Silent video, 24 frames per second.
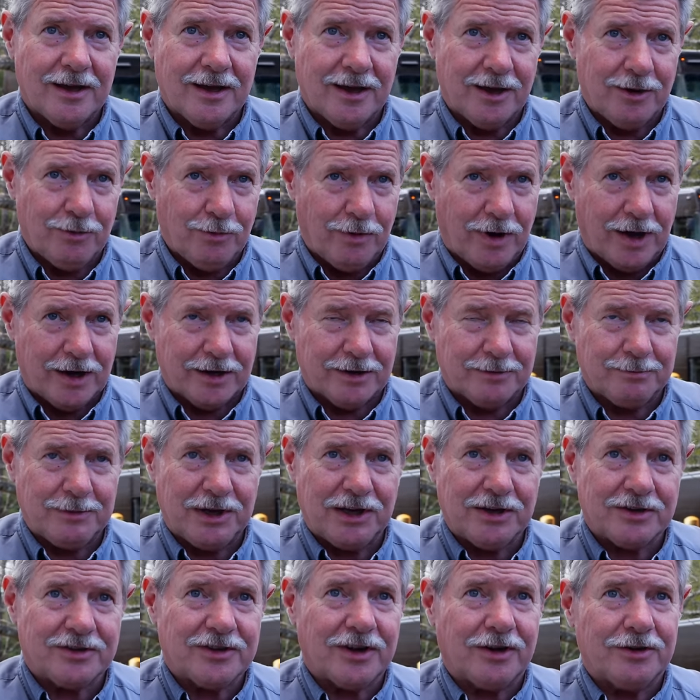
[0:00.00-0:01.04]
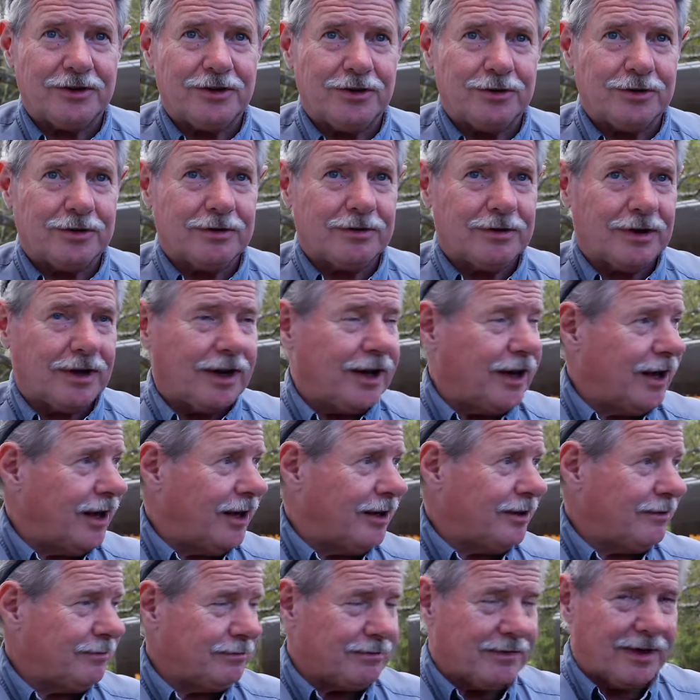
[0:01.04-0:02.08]
he wanted me to tell you,
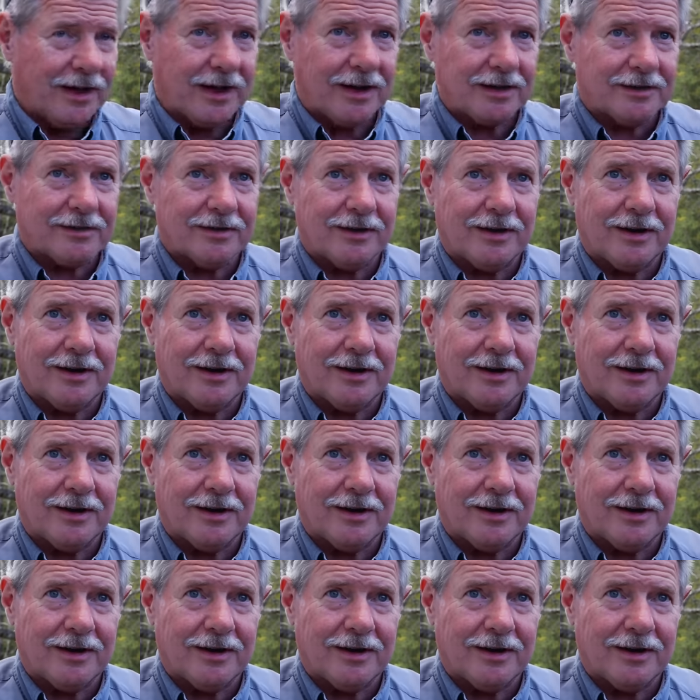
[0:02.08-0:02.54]
Clay, that